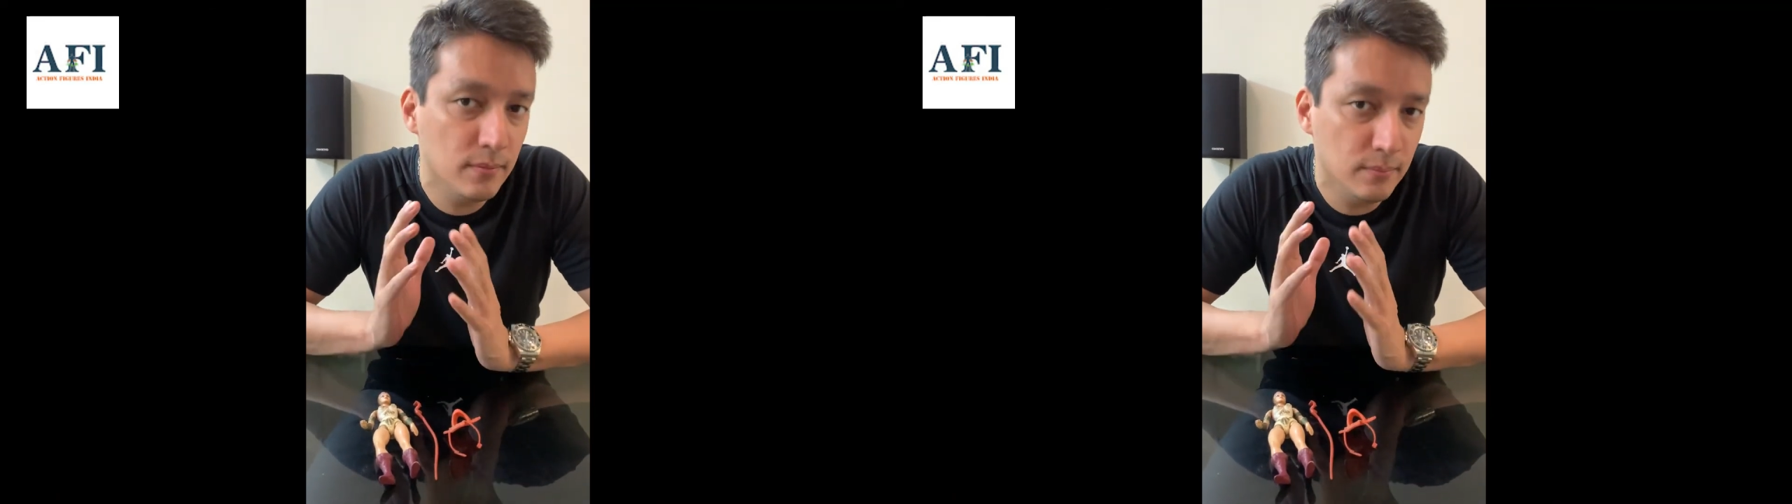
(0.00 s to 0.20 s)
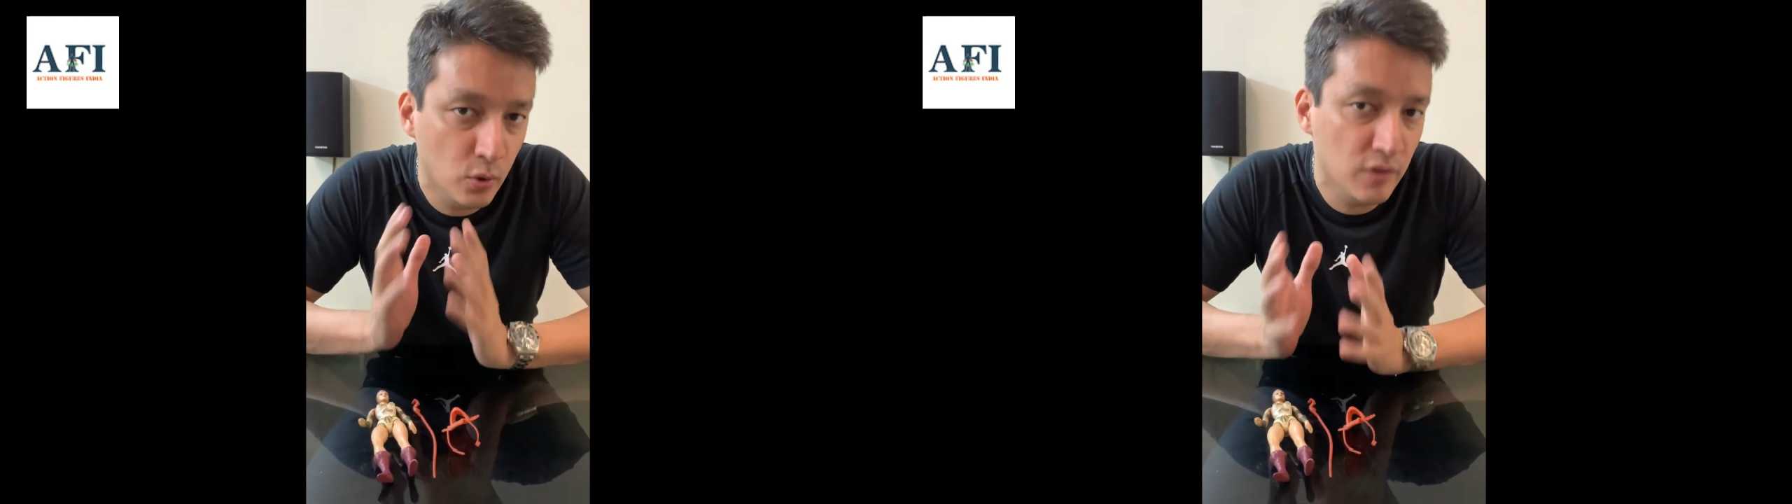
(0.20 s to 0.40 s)

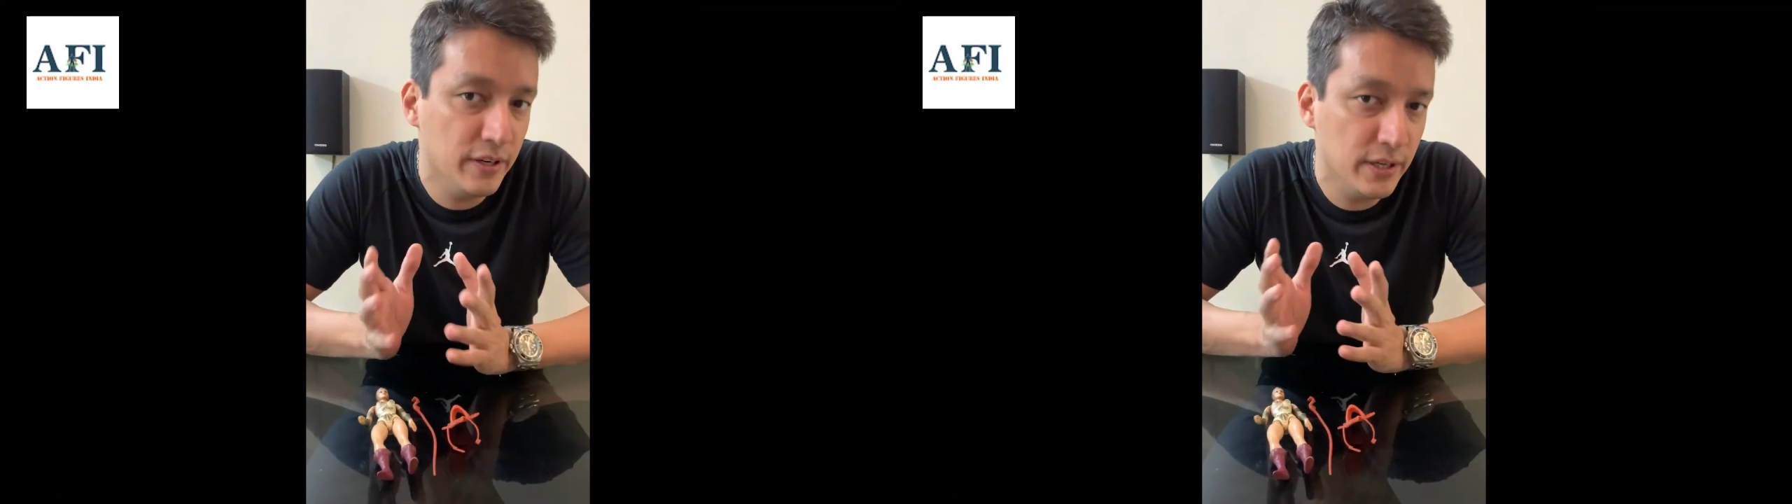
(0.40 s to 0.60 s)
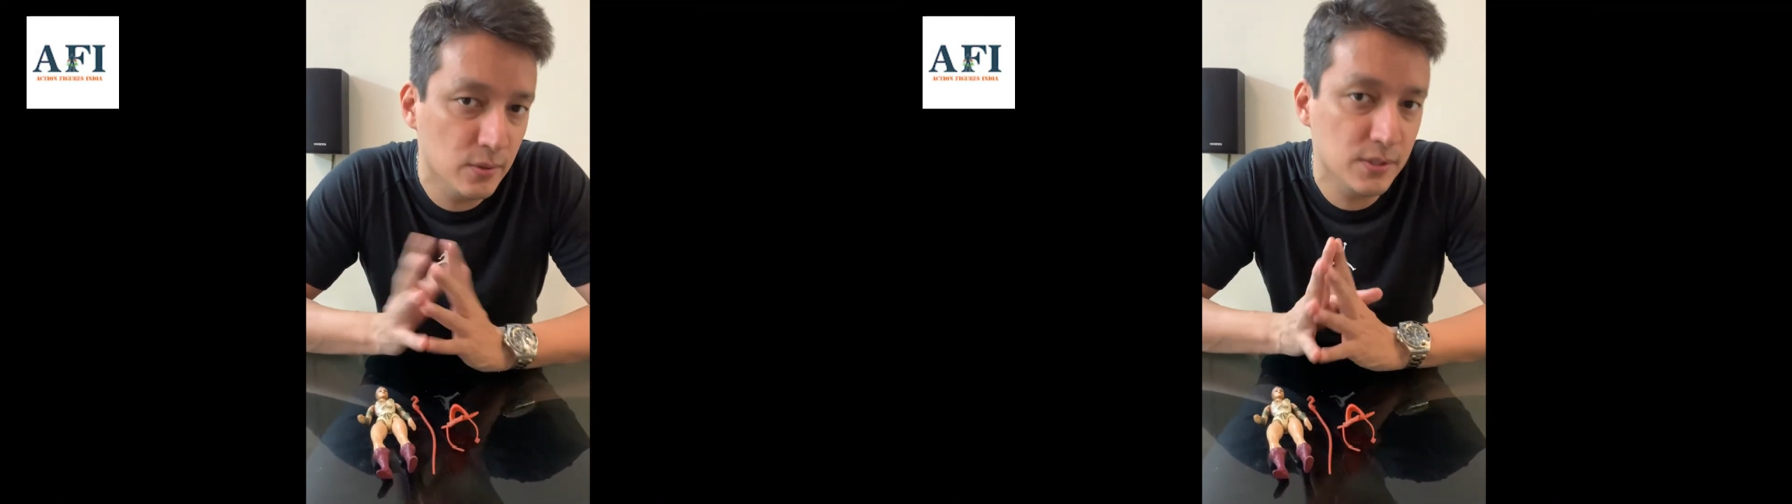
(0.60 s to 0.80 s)
more
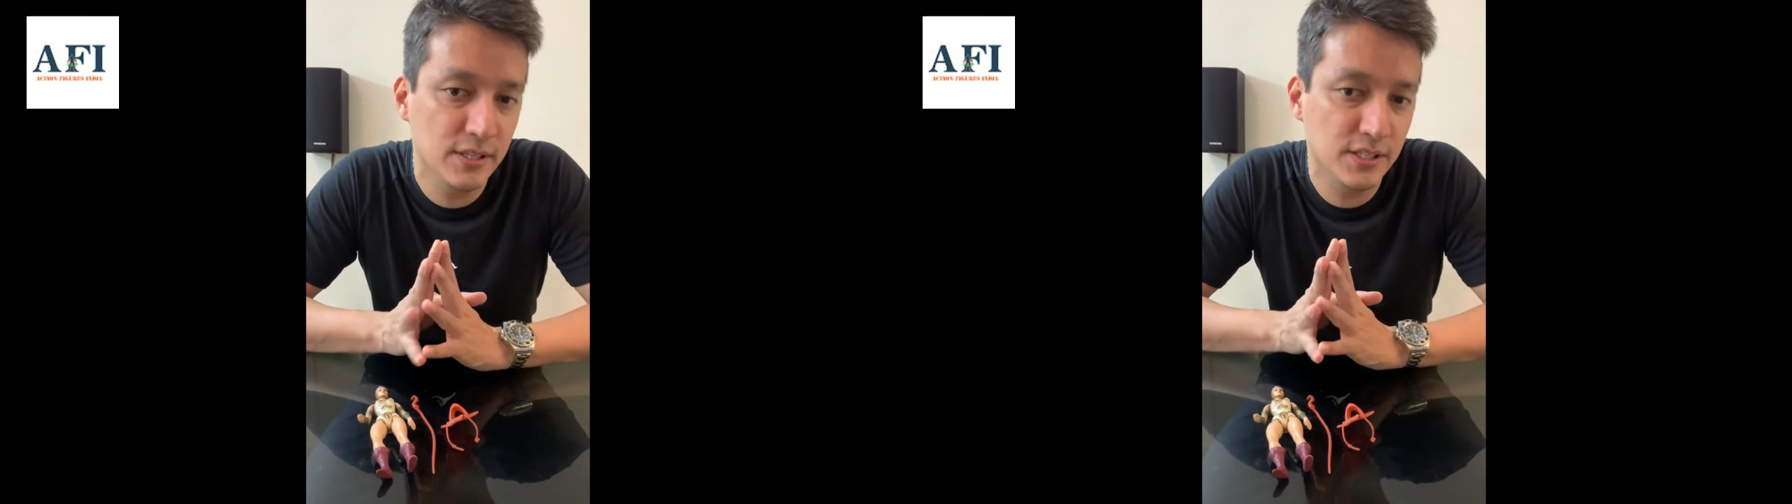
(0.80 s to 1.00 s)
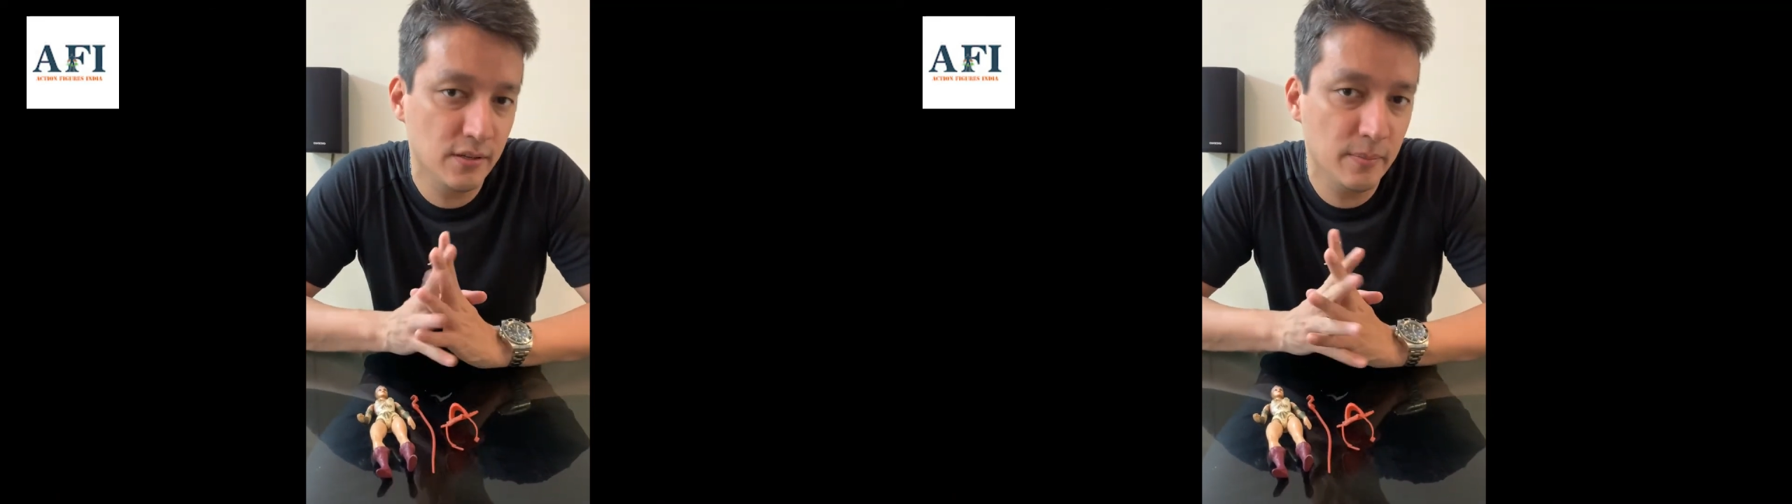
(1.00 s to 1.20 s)
videos
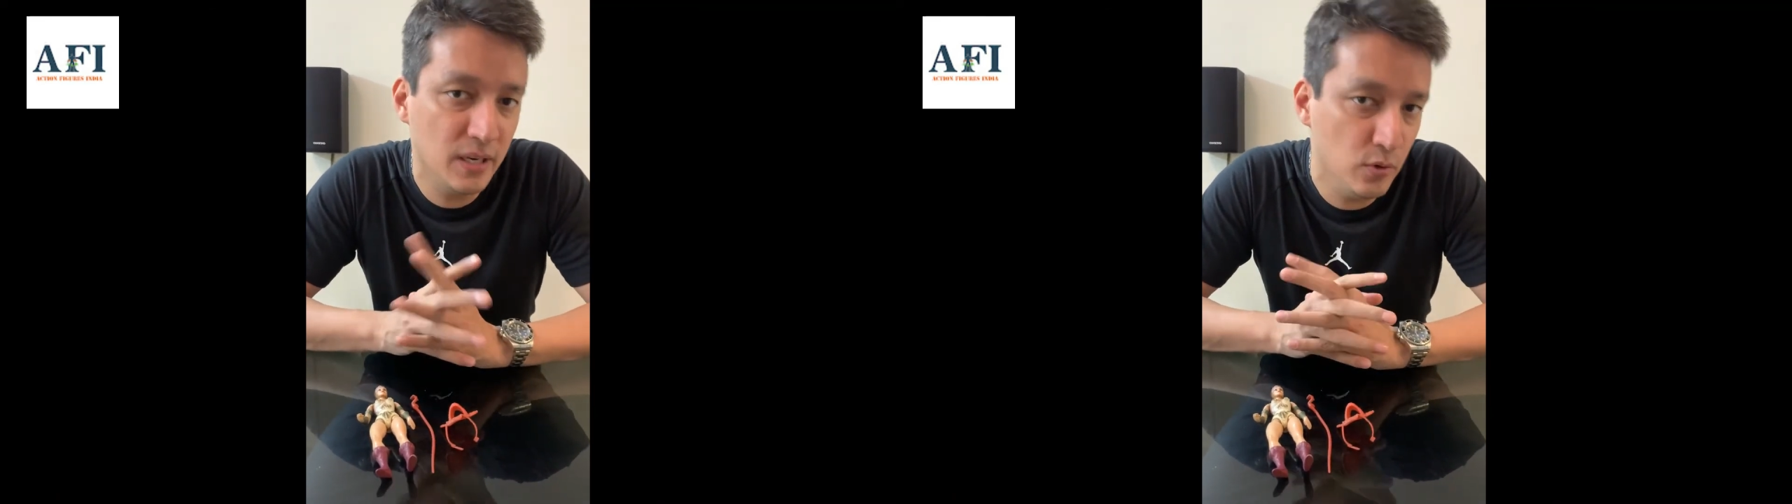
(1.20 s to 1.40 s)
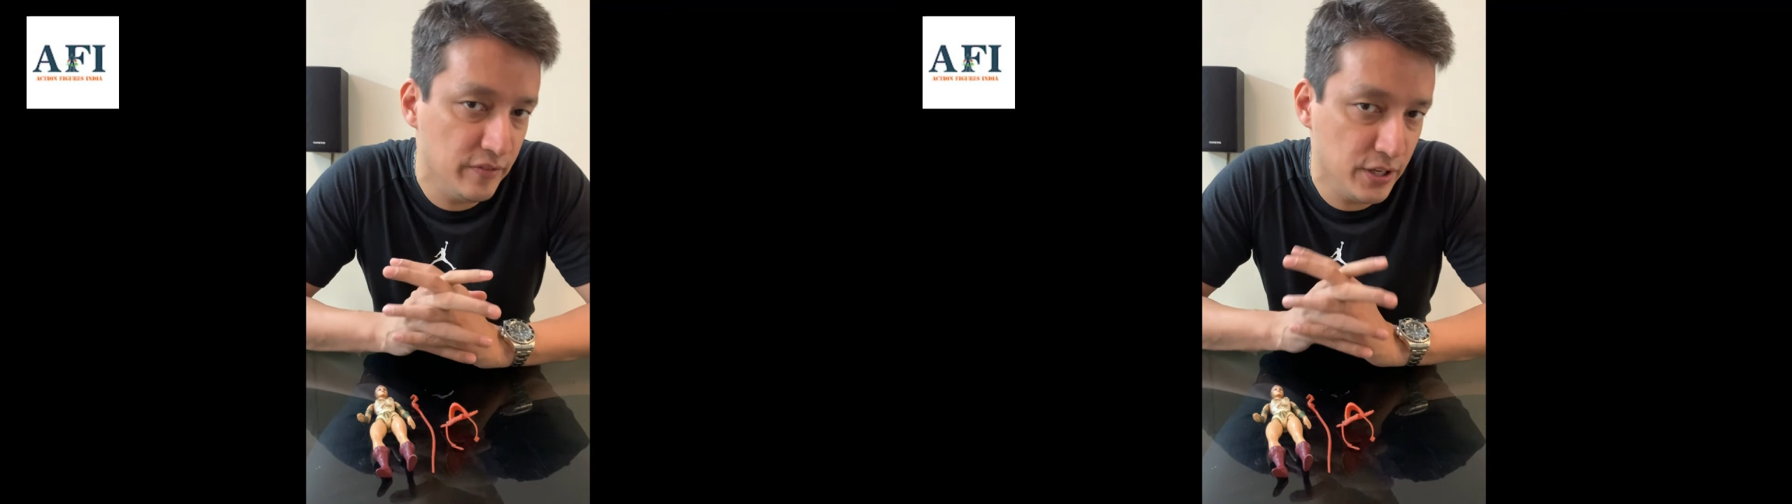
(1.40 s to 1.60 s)
this year, many
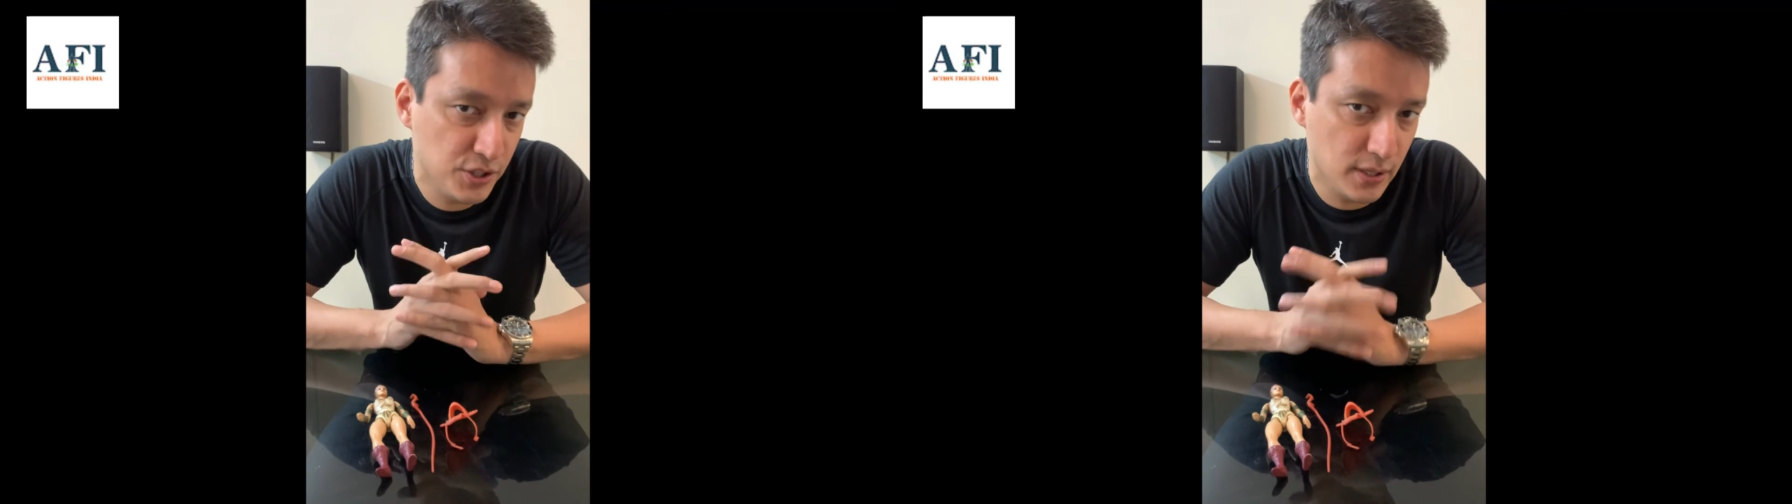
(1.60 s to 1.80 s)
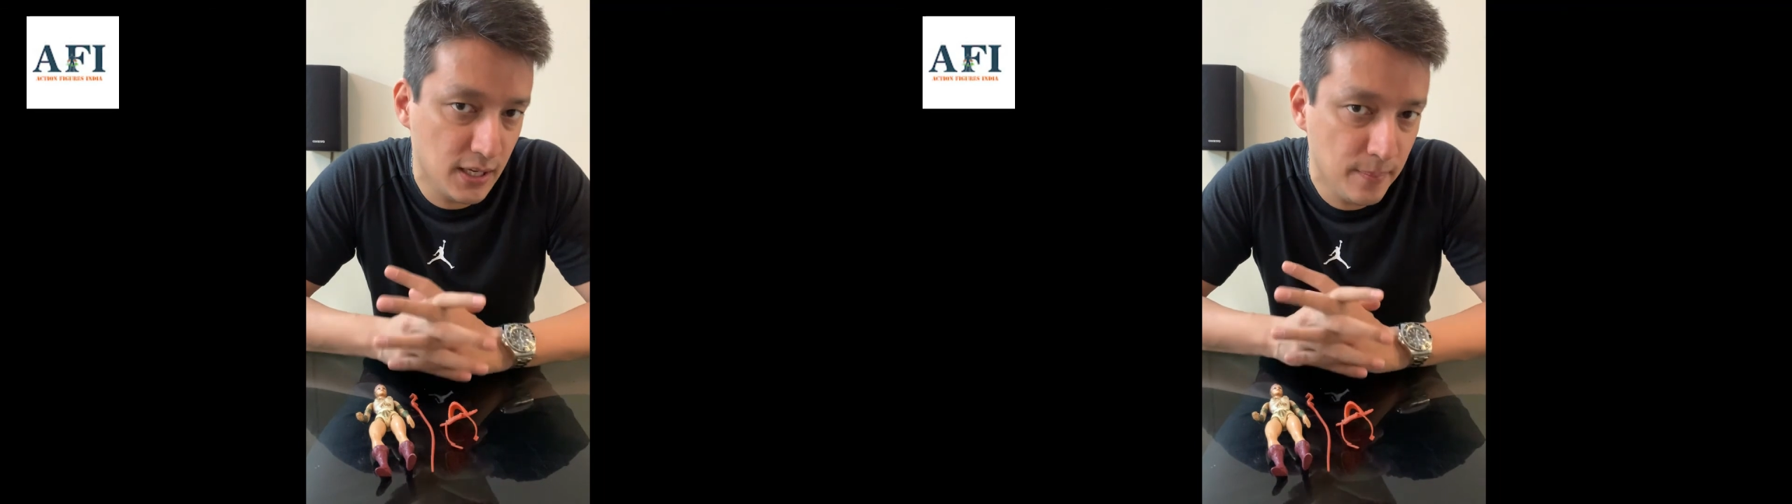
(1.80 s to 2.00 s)
more videos
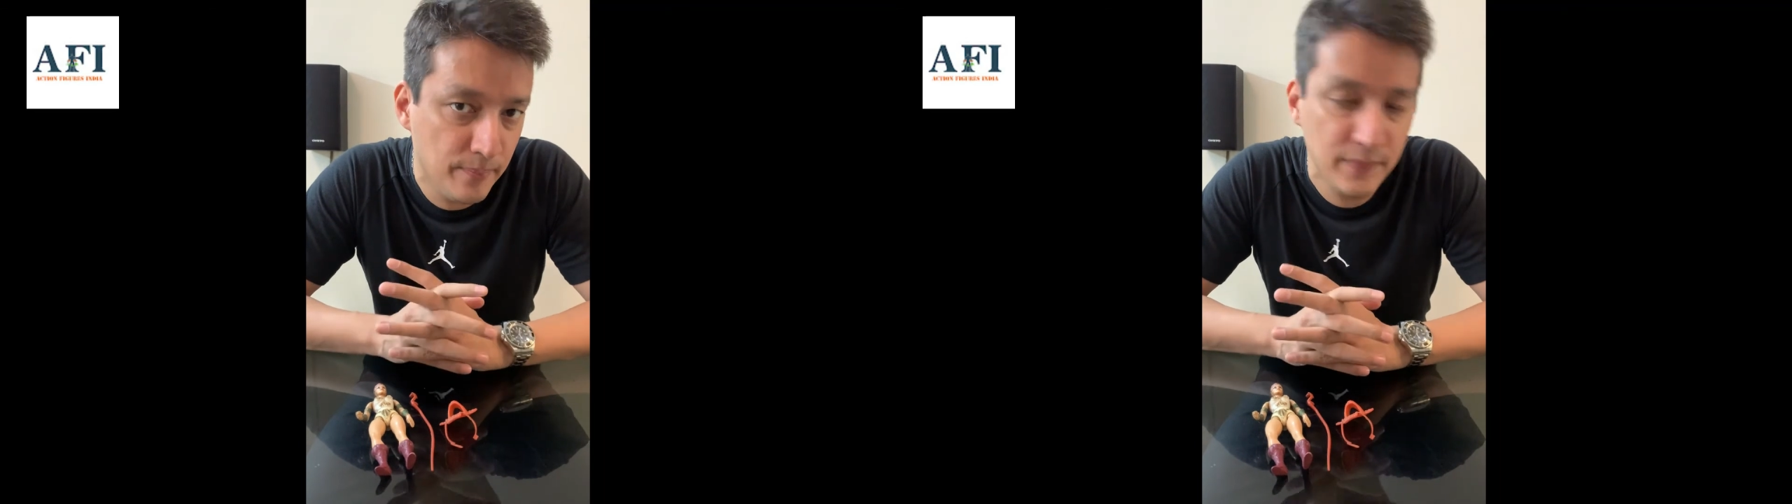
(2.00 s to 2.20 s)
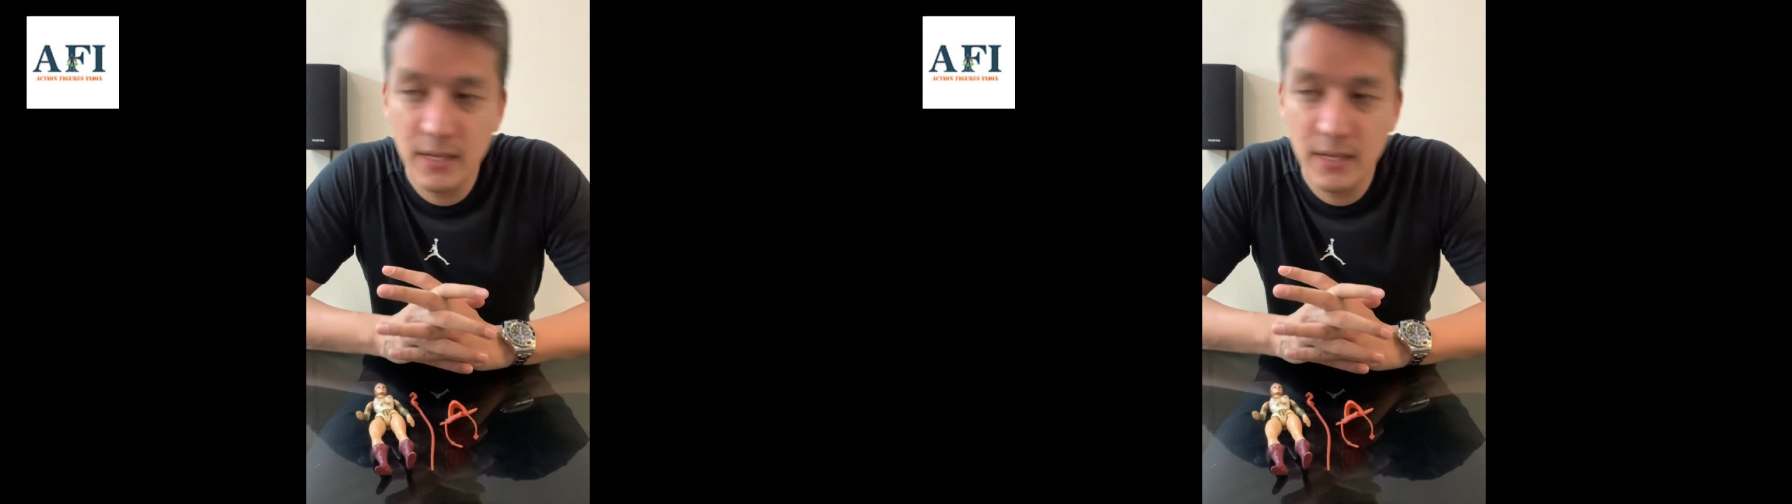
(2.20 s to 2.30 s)
to come.